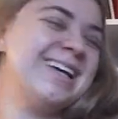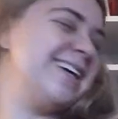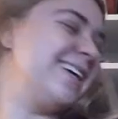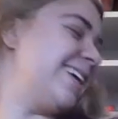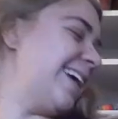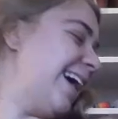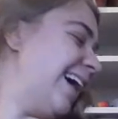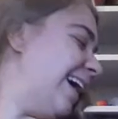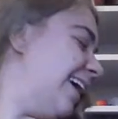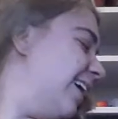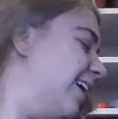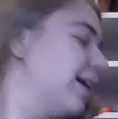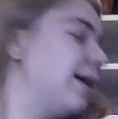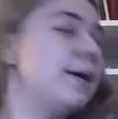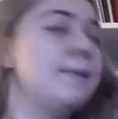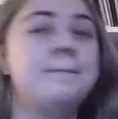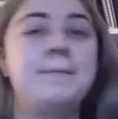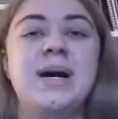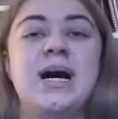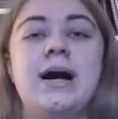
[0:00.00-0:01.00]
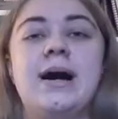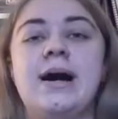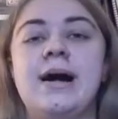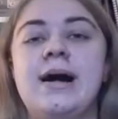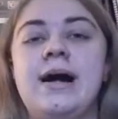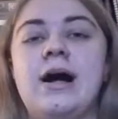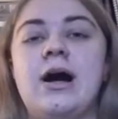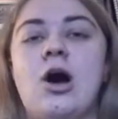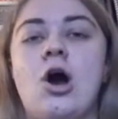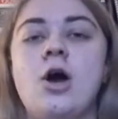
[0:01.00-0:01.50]
Yeah, but
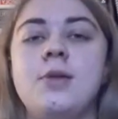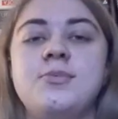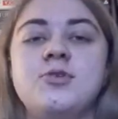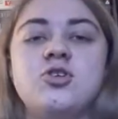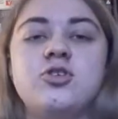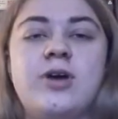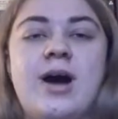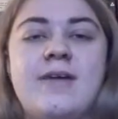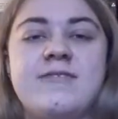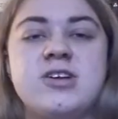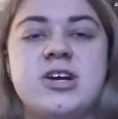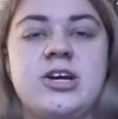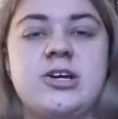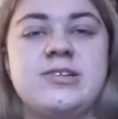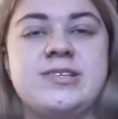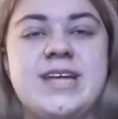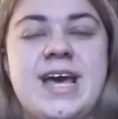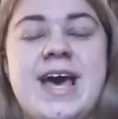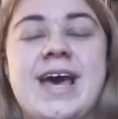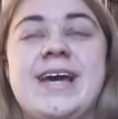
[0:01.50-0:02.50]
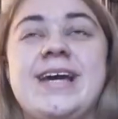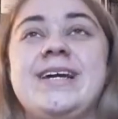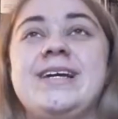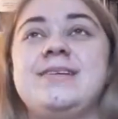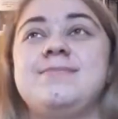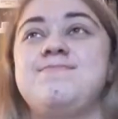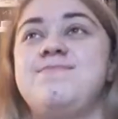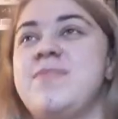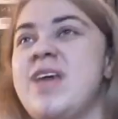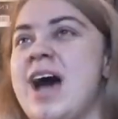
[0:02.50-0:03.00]
hope you're all having a good
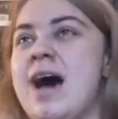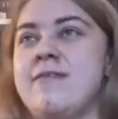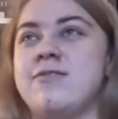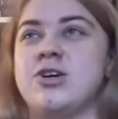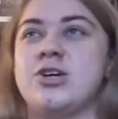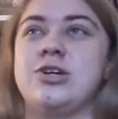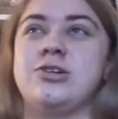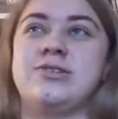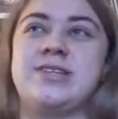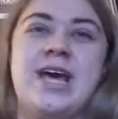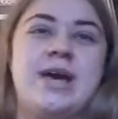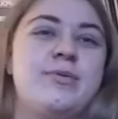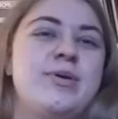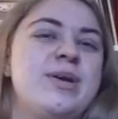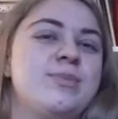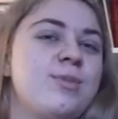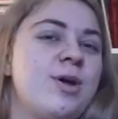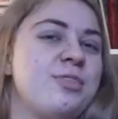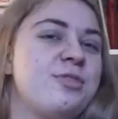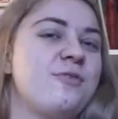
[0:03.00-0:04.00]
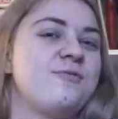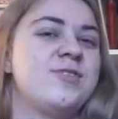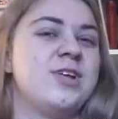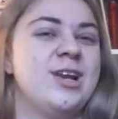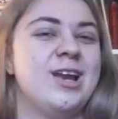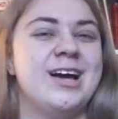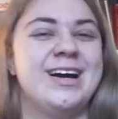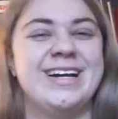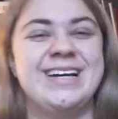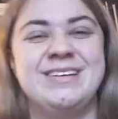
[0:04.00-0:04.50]
day. Have a good day, week, month of your
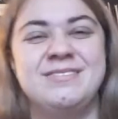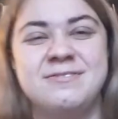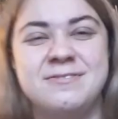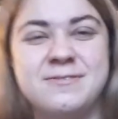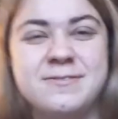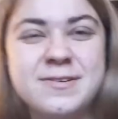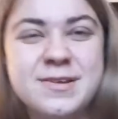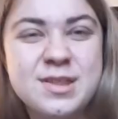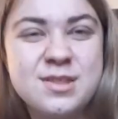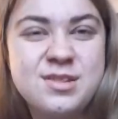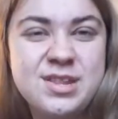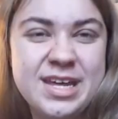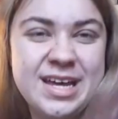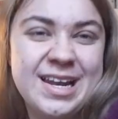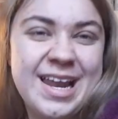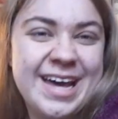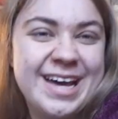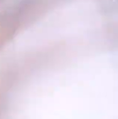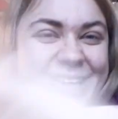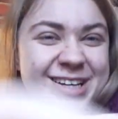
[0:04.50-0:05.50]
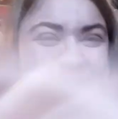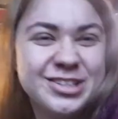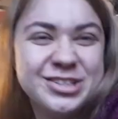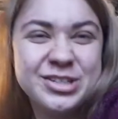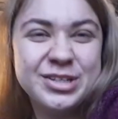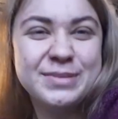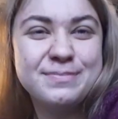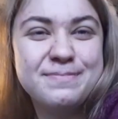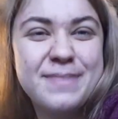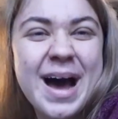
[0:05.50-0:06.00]
life. See you later,
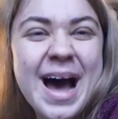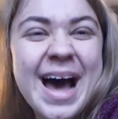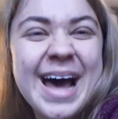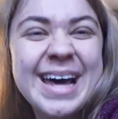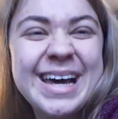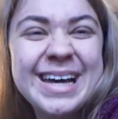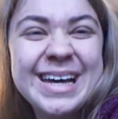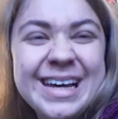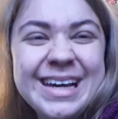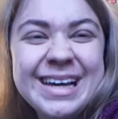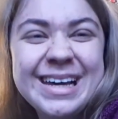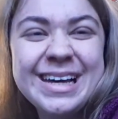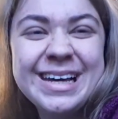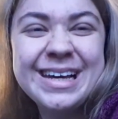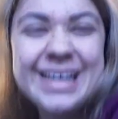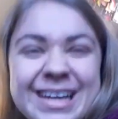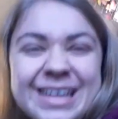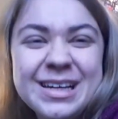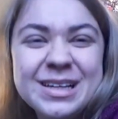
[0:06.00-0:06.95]
YouTube. Bye.